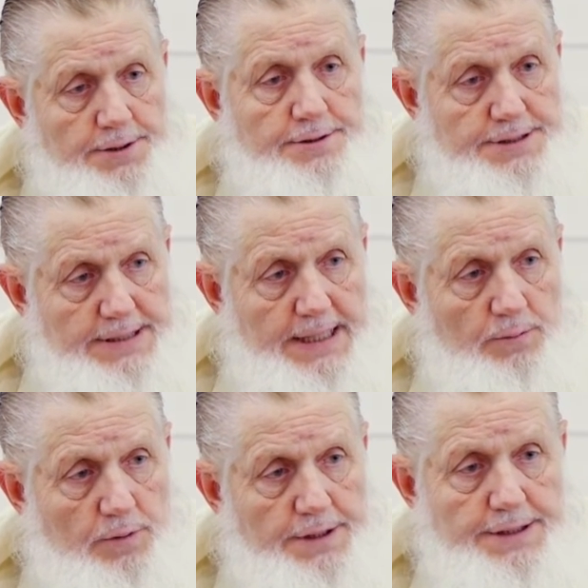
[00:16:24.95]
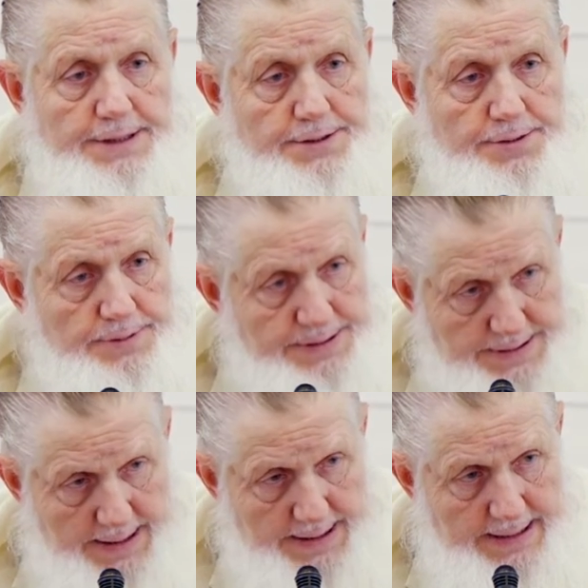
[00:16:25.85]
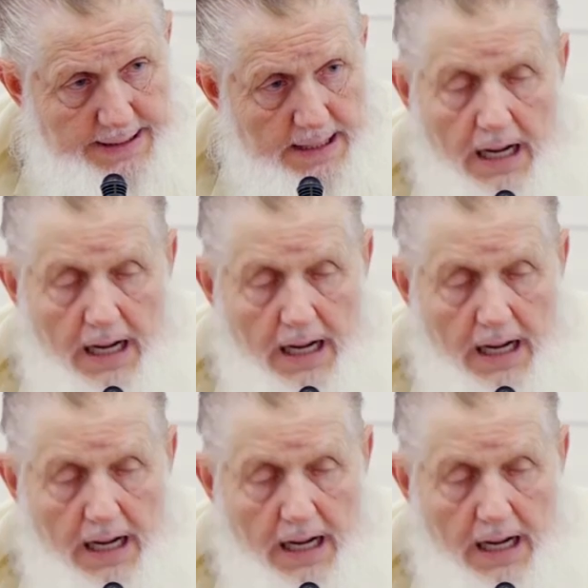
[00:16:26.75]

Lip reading: understand what it is you're reciting.